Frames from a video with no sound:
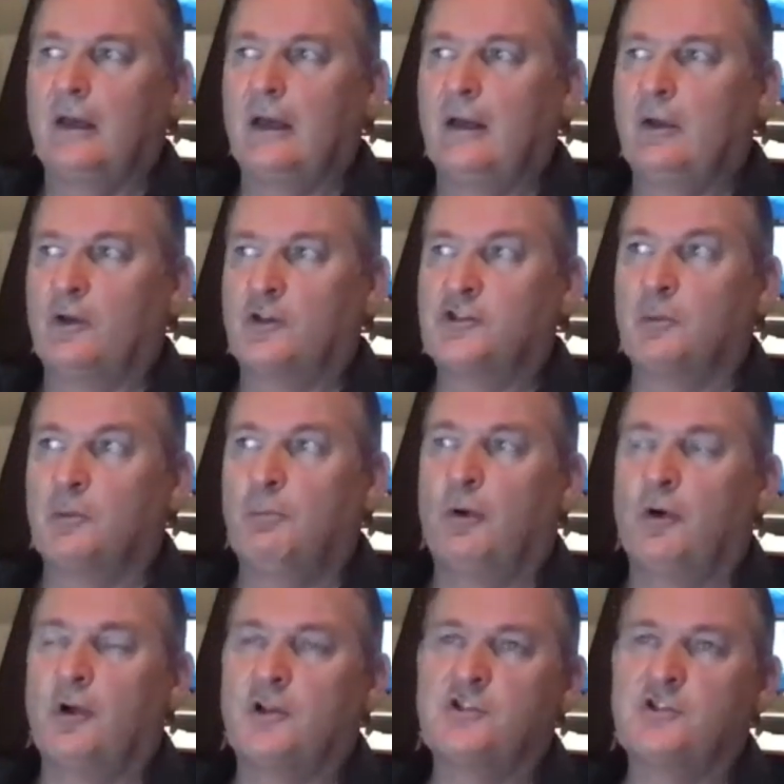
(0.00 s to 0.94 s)
He also
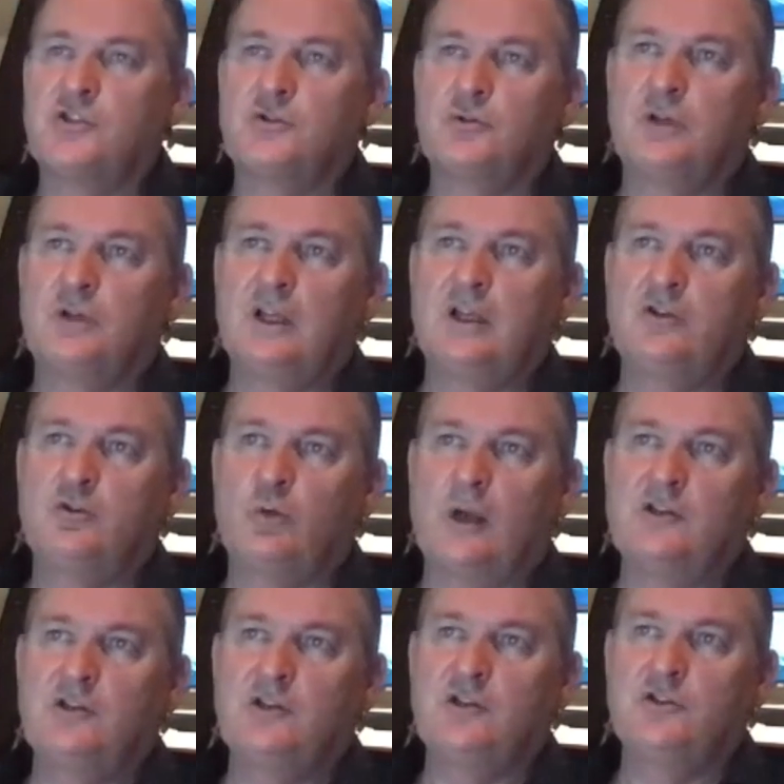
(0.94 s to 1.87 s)
points to
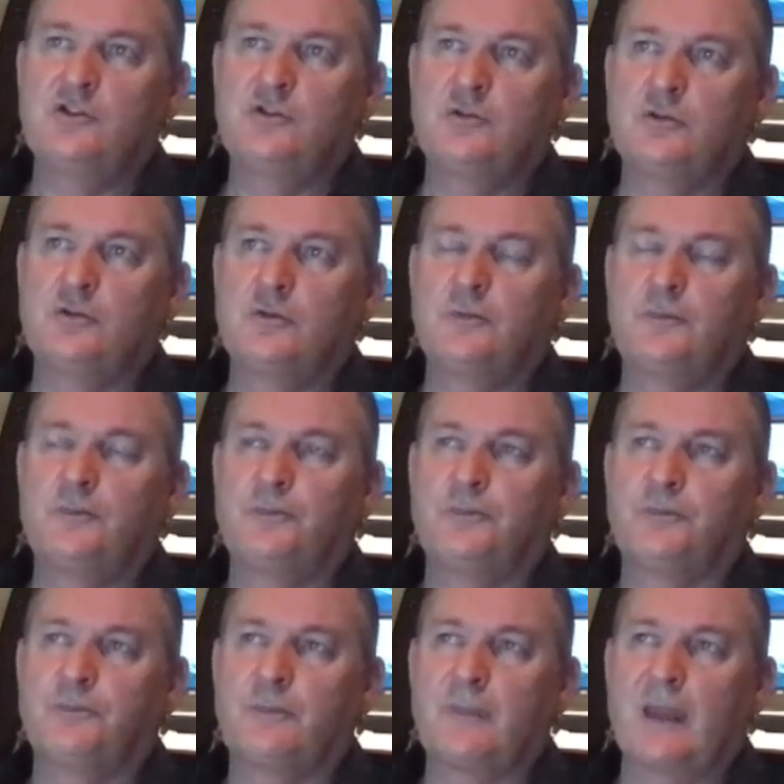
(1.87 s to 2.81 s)
22
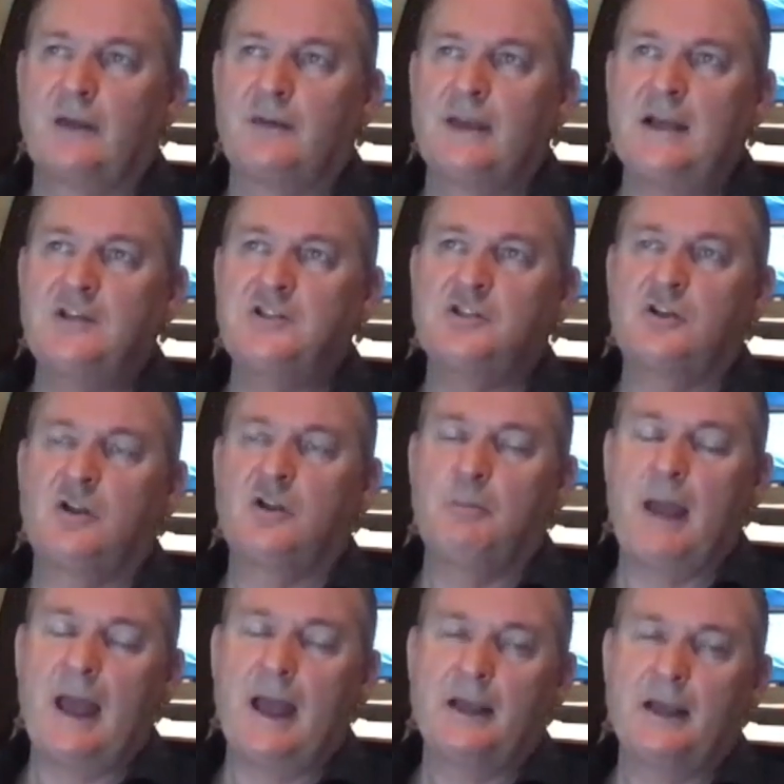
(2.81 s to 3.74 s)
national
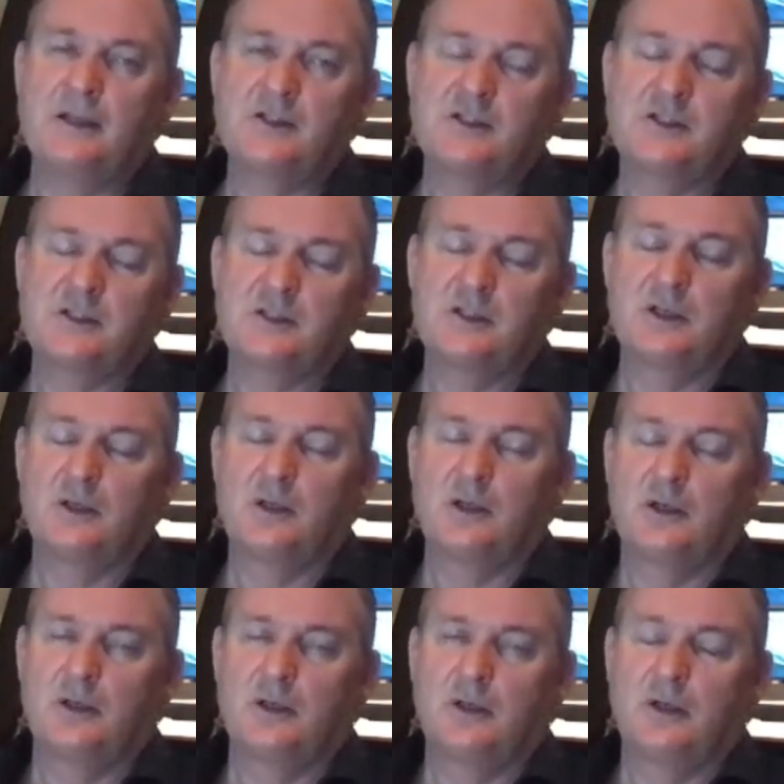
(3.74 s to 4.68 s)
banks
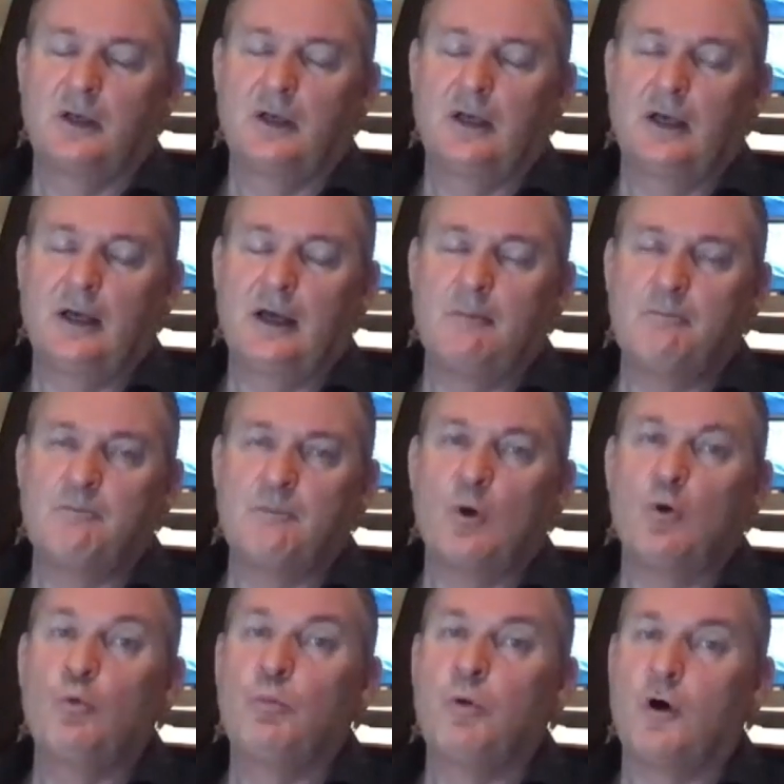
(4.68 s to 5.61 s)

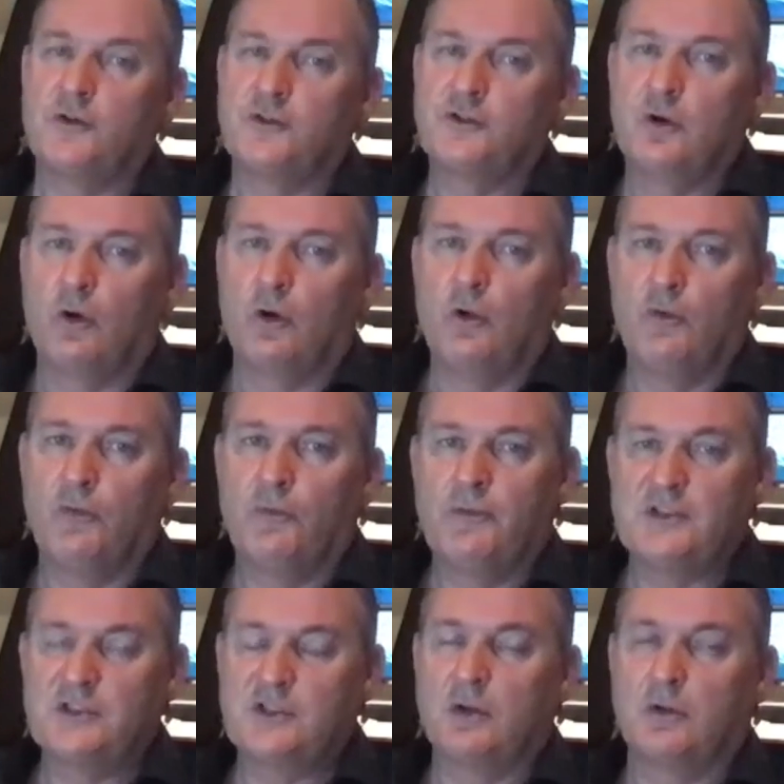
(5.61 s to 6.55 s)
who bought gold,
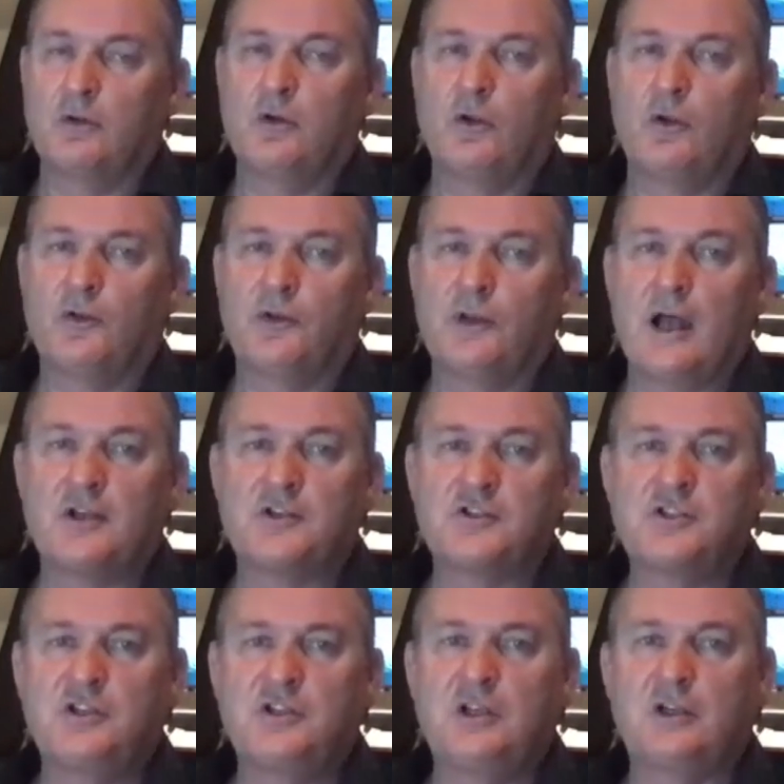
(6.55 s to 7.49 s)
physical gold,
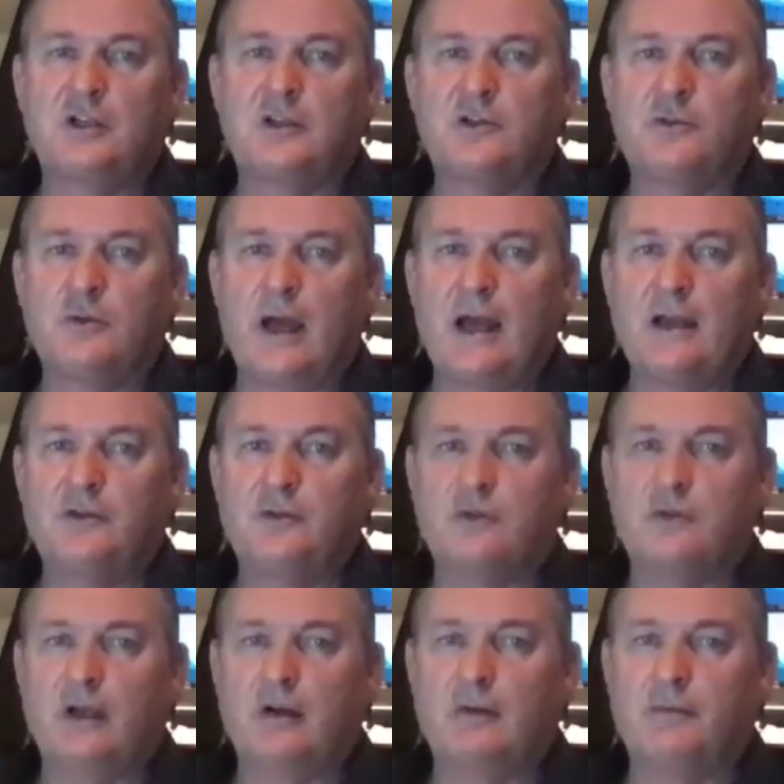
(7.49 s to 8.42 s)
last year to add to
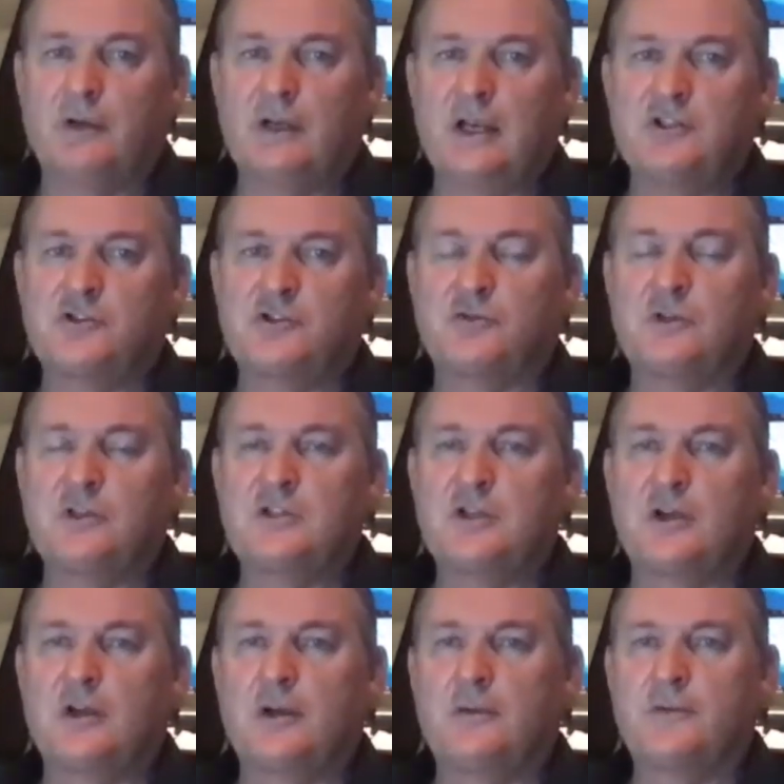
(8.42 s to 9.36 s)
their financial
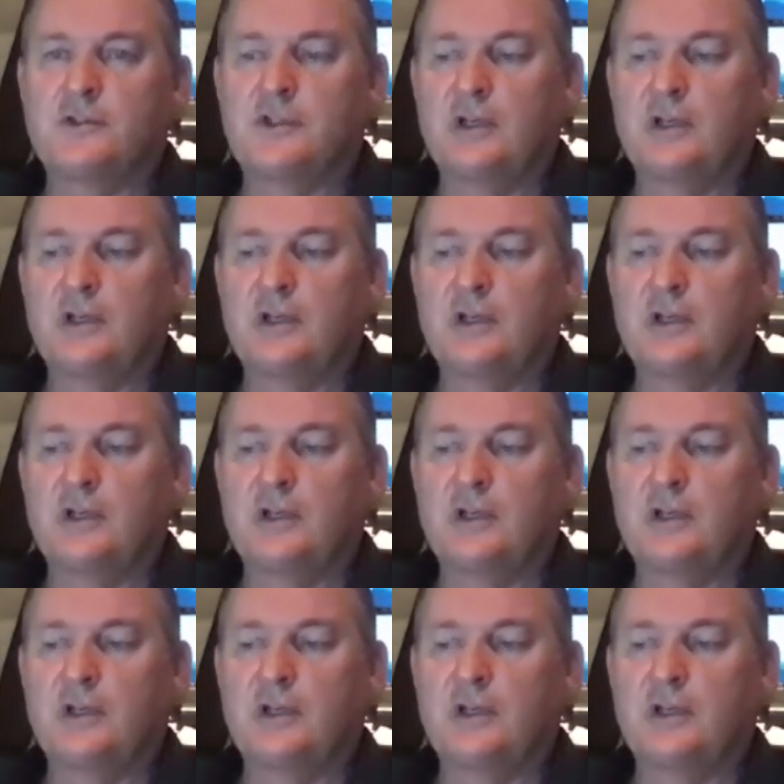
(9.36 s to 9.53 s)
reserves.